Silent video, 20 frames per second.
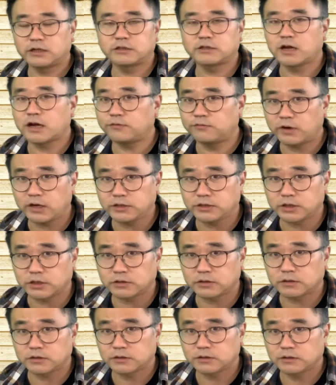
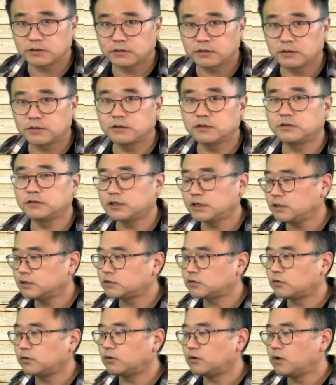unrighteous. See,
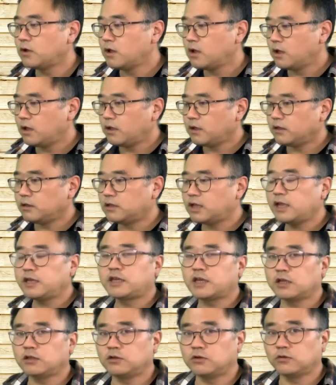so they
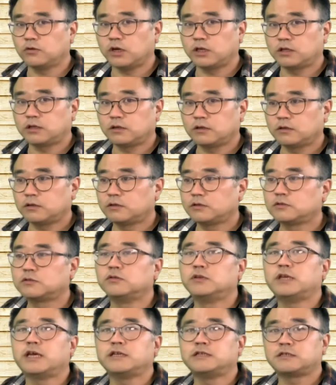can do it. So
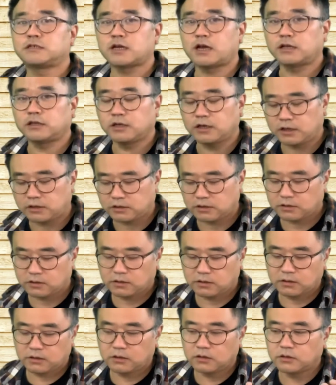they started
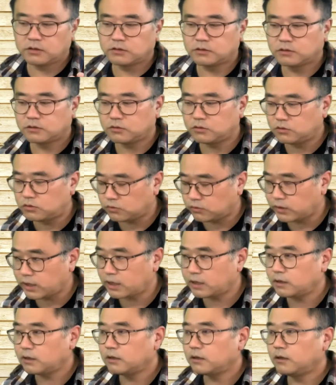doing
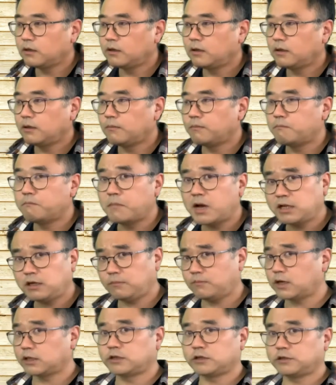money
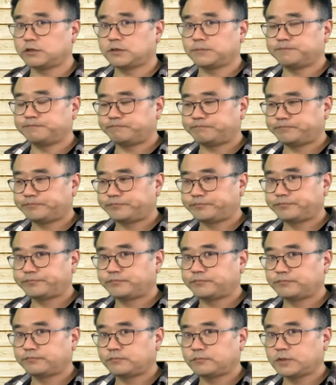matters
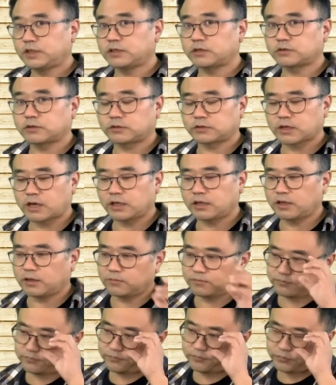in a society.
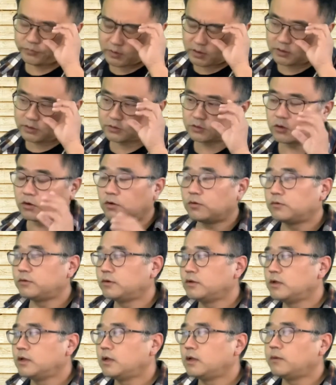So
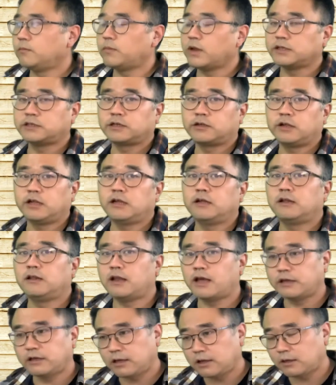basically
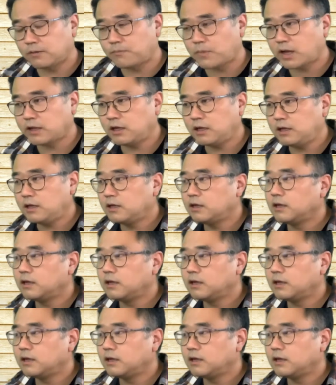lending the money,